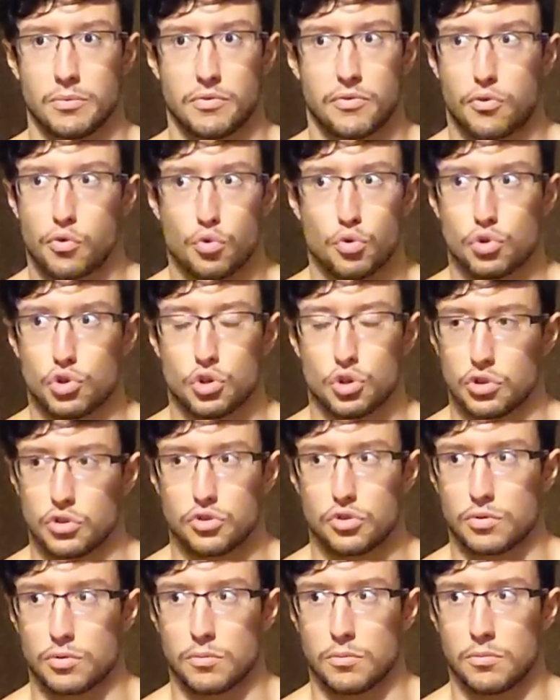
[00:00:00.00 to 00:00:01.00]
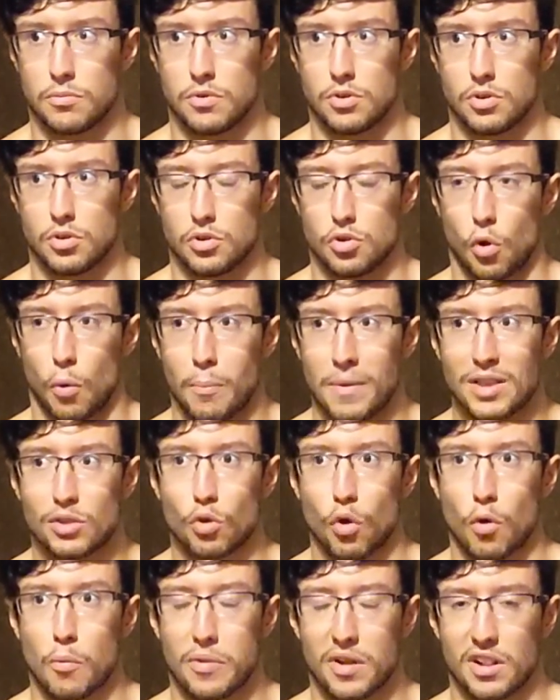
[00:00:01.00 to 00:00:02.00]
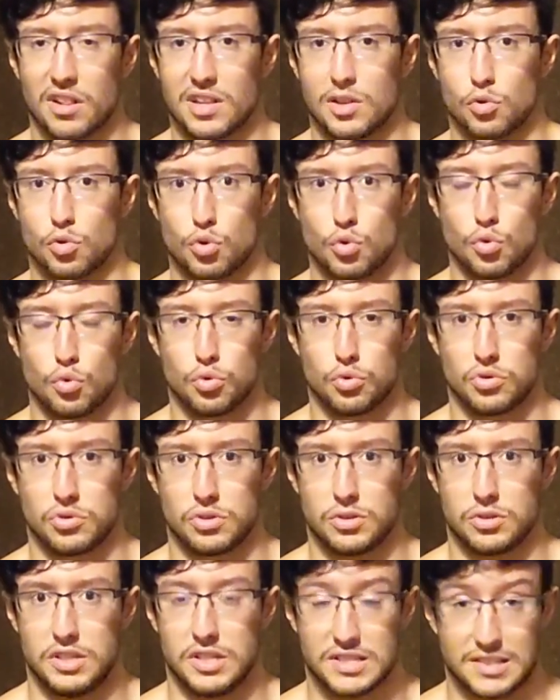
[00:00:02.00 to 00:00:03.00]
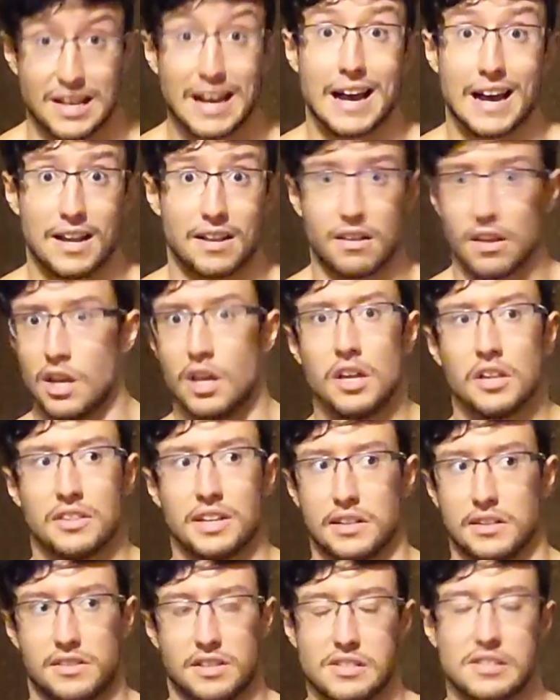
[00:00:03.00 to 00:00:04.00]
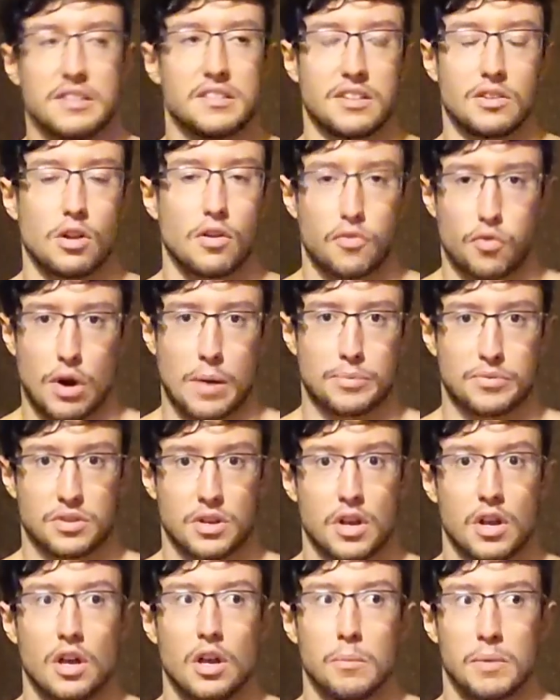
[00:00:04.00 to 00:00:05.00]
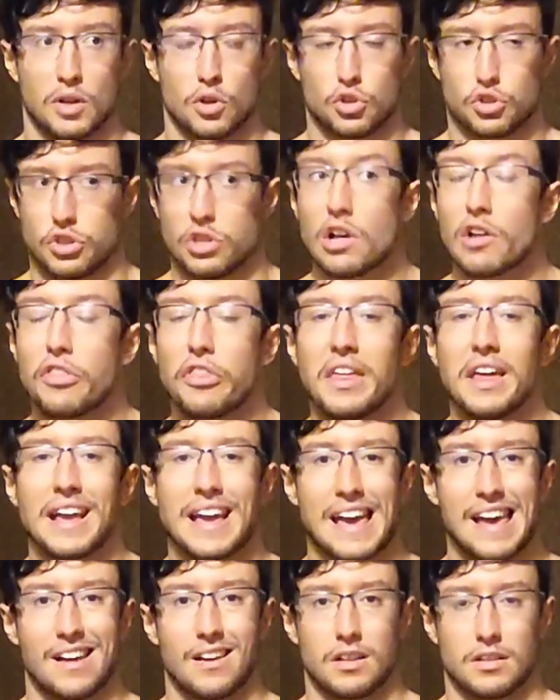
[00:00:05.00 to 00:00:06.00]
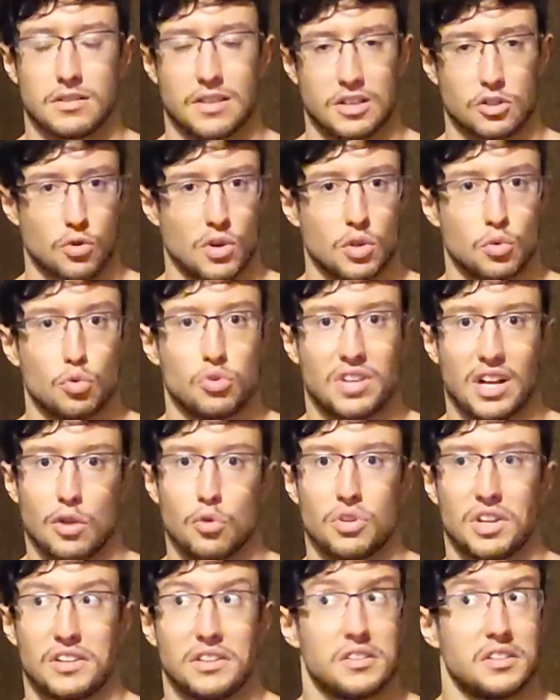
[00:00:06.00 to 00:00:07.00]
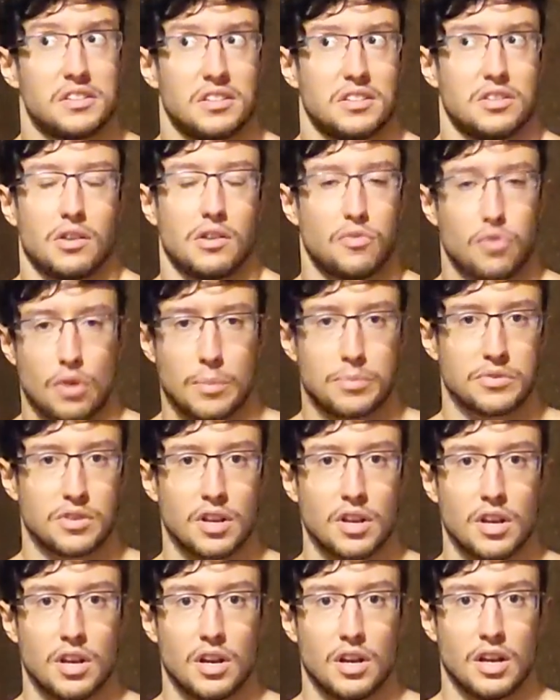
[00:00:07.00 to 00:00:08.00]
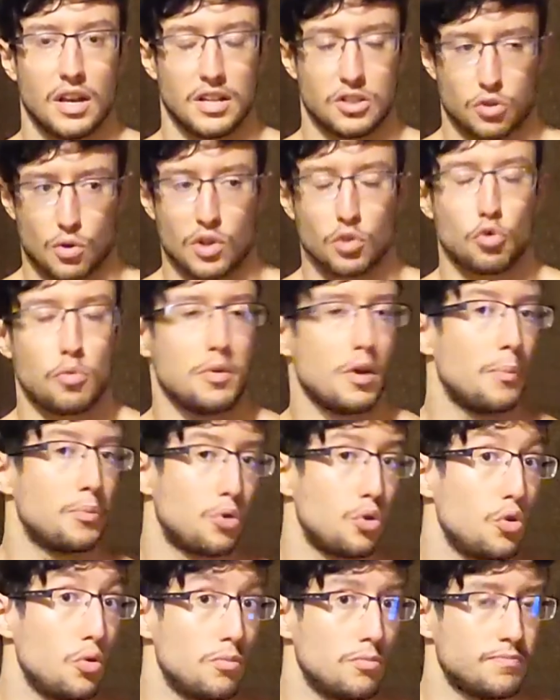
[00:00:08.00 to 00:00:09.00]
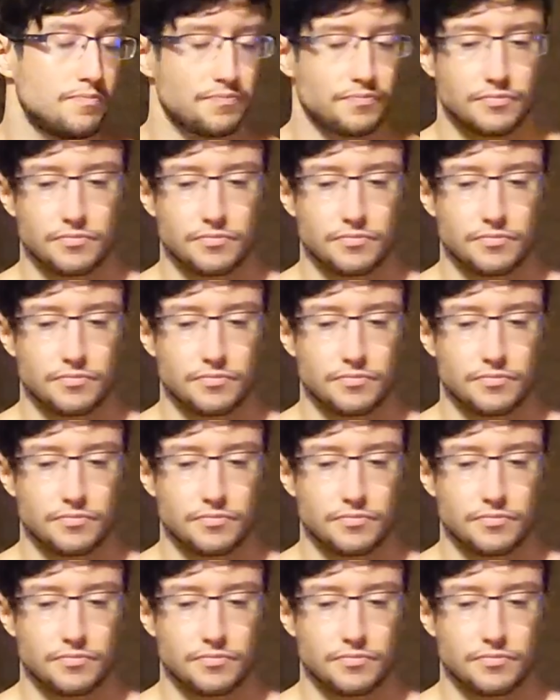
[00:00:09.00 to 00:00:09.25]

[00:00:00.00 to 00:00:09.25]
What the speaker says: through just your mental ability to decide that this is enough reps, because nothing else is going to tell you that this is enough reps. It's going to be up to you.